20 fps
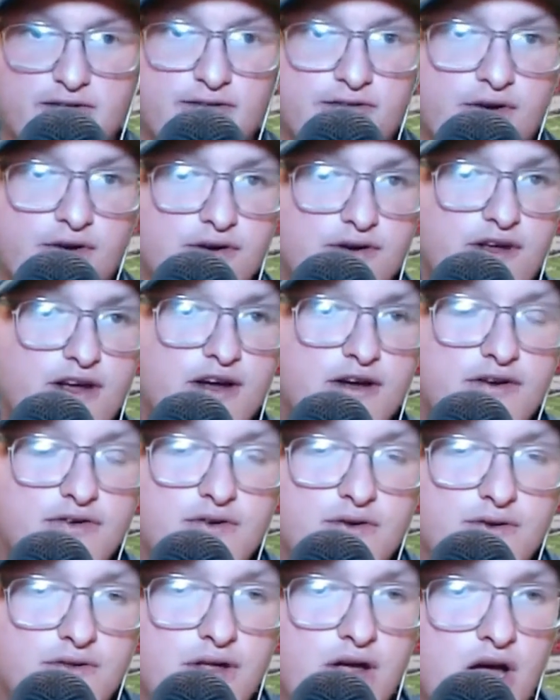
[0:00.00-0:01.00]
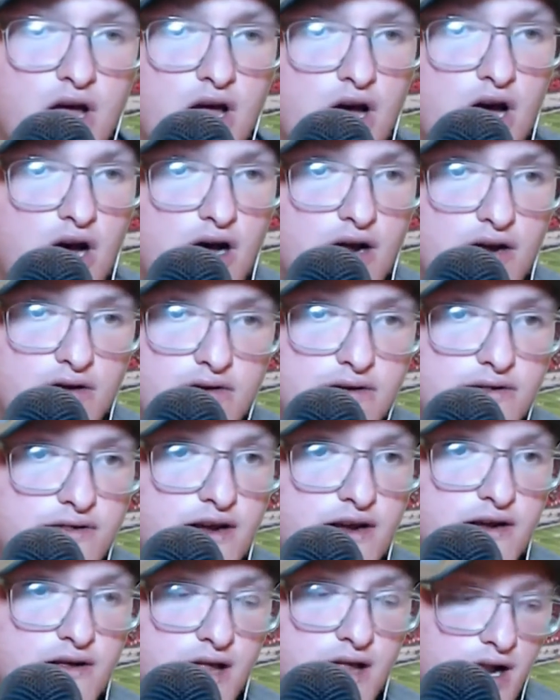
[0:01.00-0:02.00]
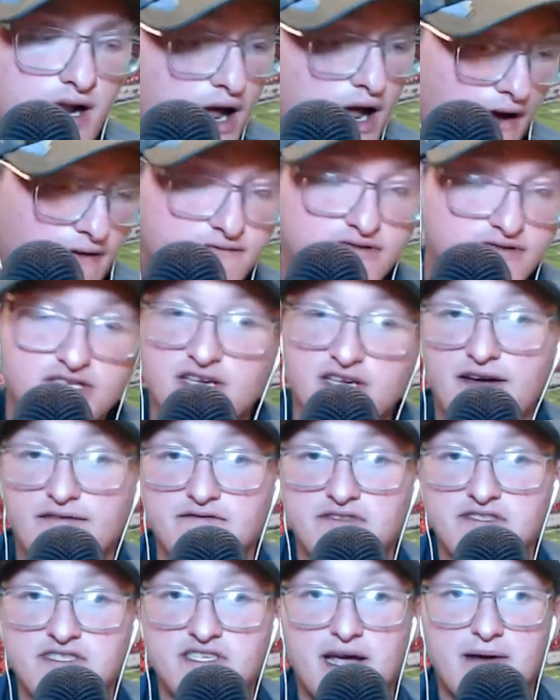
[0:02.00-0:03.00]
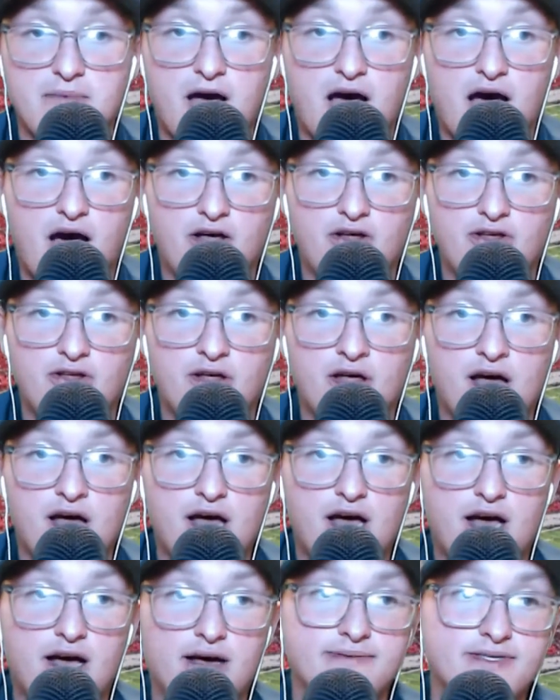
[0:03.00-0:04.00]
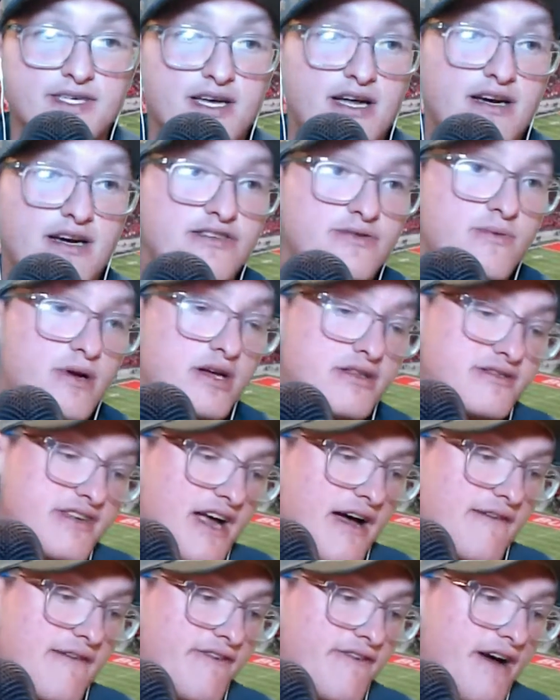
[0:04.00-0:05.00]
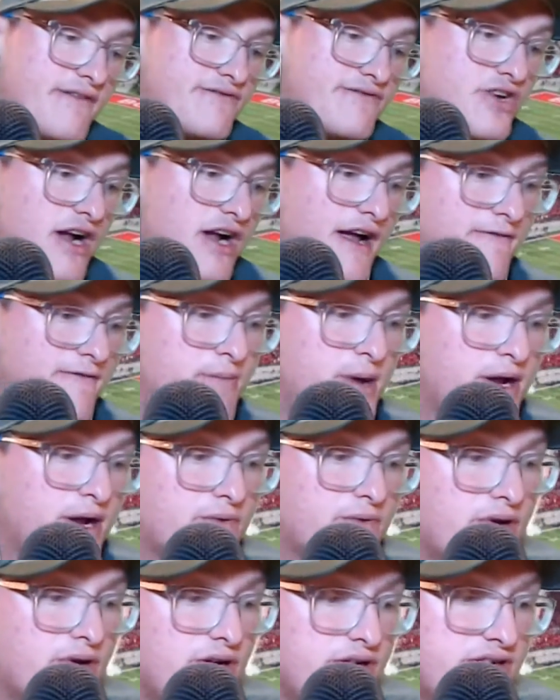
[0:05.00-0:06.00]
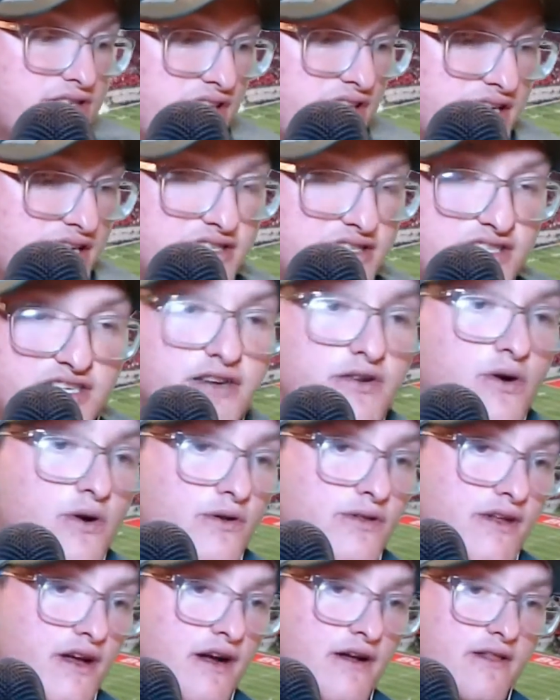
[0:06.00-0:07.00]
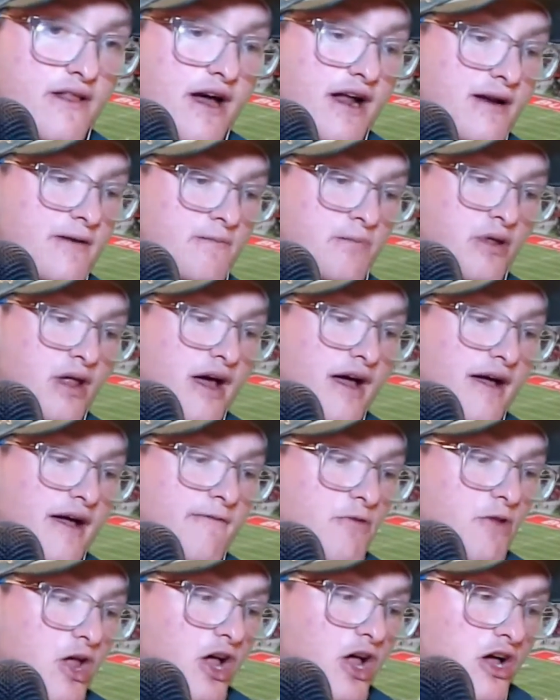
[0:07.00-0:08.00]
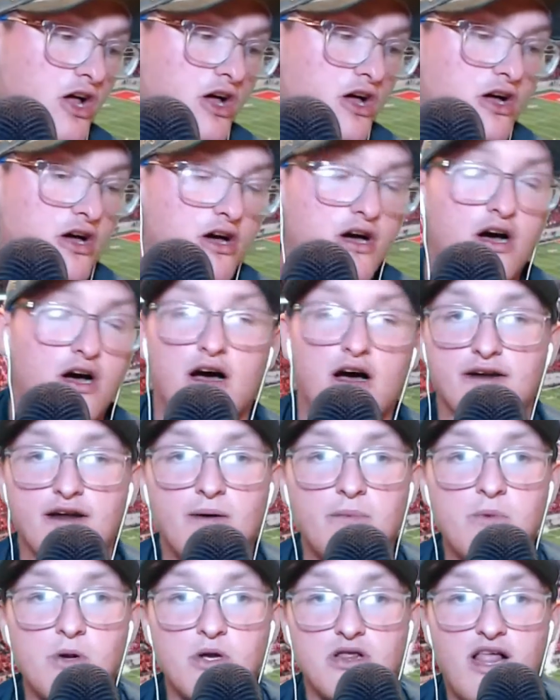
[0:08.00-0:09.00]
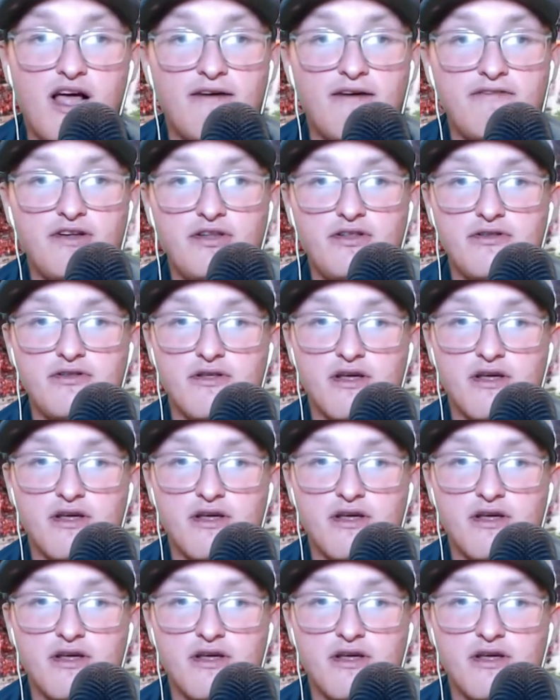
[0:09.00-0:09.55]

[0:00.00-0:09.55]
third year at North Carolina. Obviously, having Sam Howell helps a lot as well. Top 5 draft pick. Really excited to see North Carolina play. Number 11,